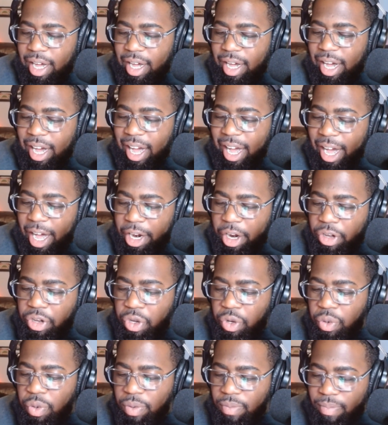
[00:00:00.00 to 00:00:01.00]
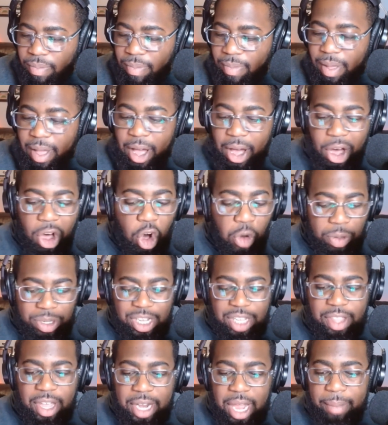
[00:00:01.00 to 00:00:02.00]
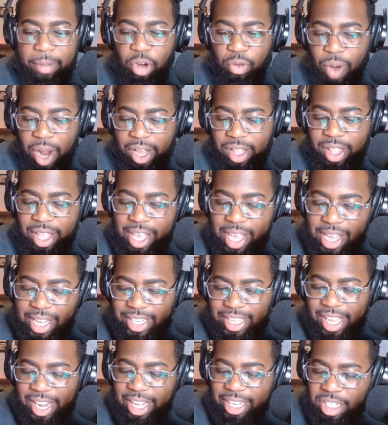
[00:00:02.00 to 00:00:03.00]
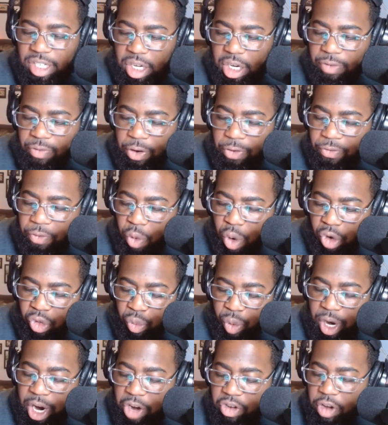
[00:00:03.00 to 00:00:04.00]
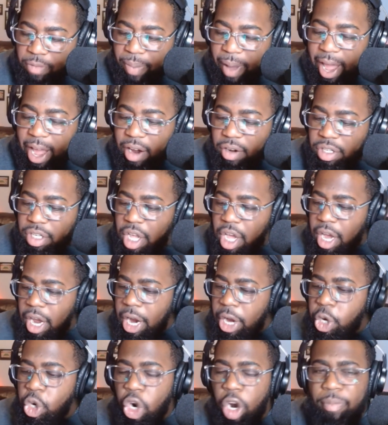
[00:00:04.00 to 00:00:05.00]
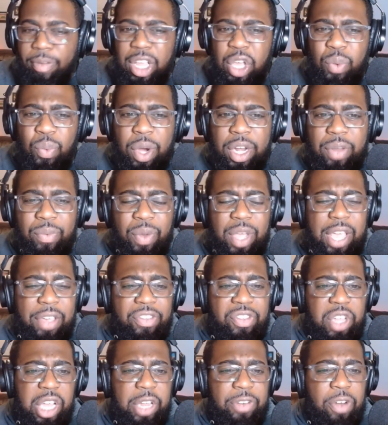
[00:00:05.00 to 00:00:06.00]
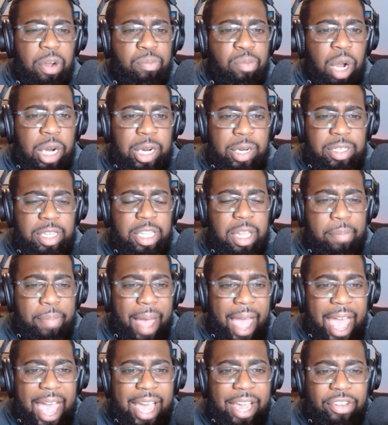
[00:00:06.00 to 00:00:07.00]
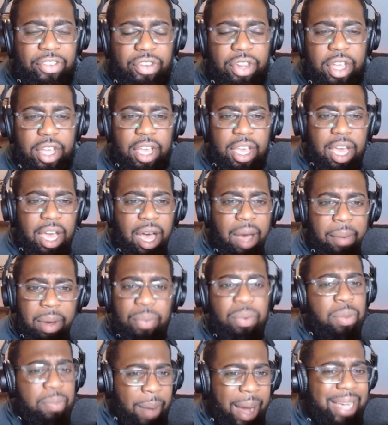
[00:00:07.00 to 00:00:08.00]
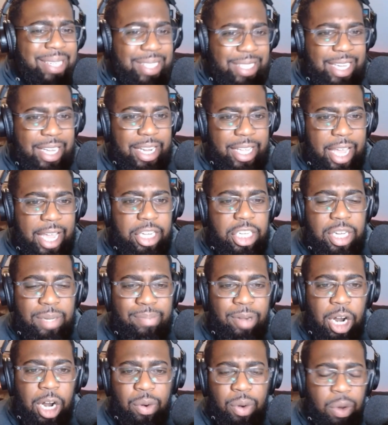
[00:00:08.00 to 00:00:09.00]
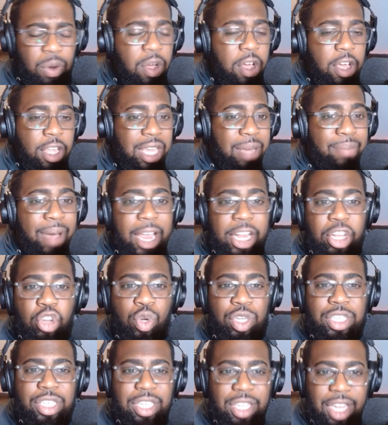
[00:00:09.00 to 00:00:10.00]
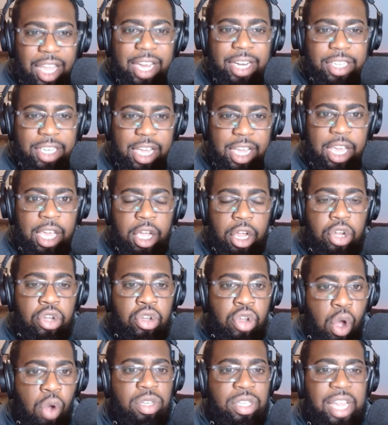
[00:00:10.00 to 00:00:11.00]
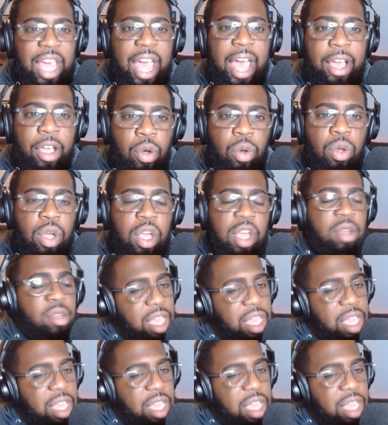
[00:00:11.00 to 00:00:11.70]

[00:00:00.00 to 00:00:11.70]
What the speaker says: Ahanotu. Hope I said that name correctly. Sitting at 6'4", 300 pounds. And normally what we have seen from Rutgers in the past, and we might see it again tomorrow, they might do a slanting nose tackle.